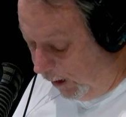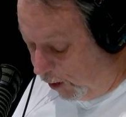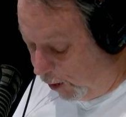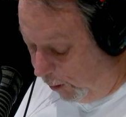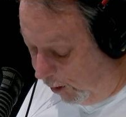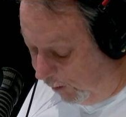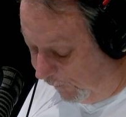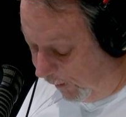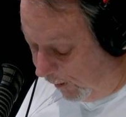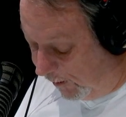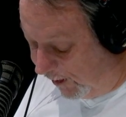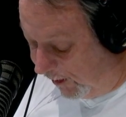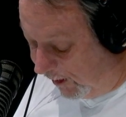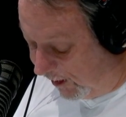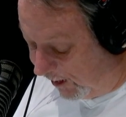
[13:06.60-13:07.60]
True or
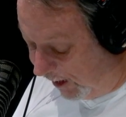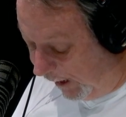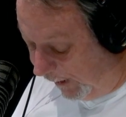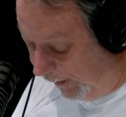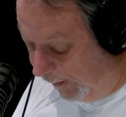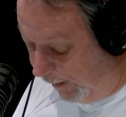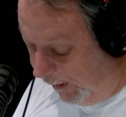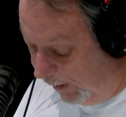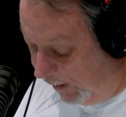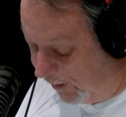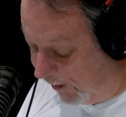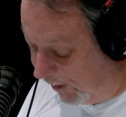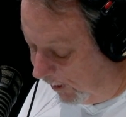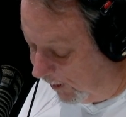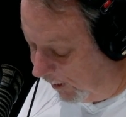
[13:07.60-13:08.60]
false, the sun
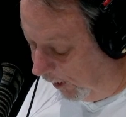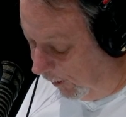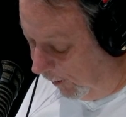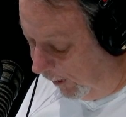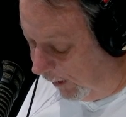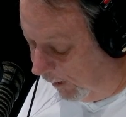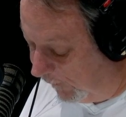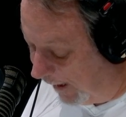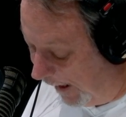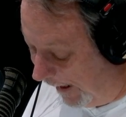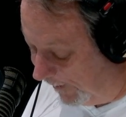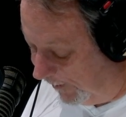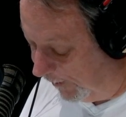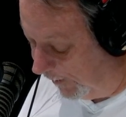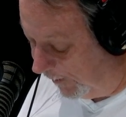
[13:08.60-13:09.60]
consists only of
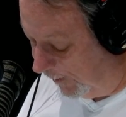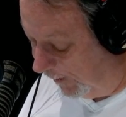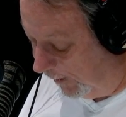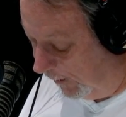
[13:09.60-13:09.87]
gases?